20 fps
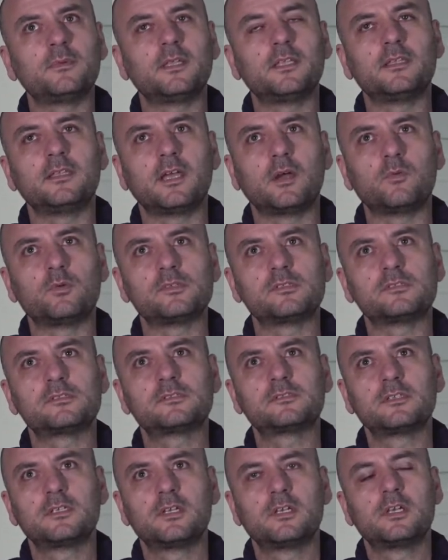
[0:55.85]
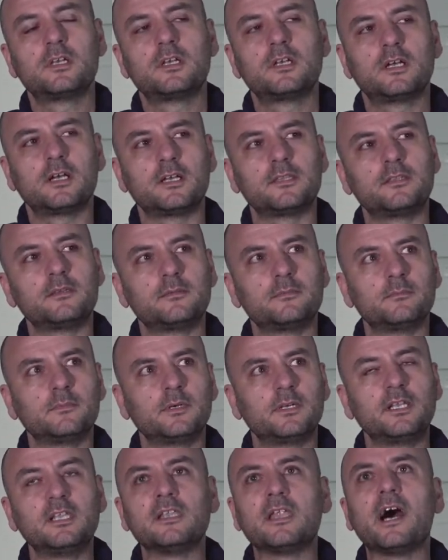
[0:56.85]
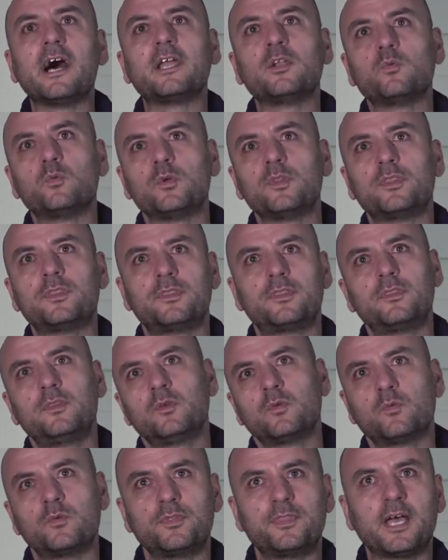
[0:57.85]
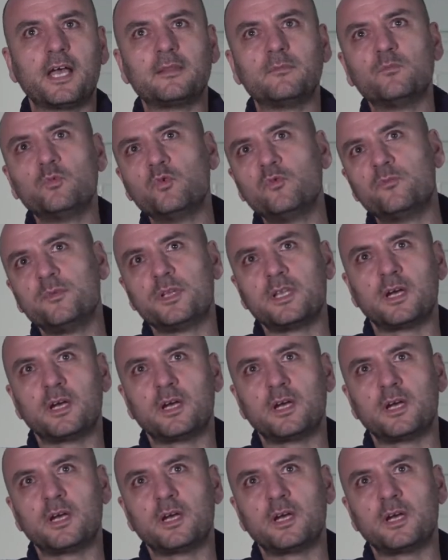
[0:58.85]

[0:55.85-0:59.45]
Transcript: And I was the, in line with, with that movement.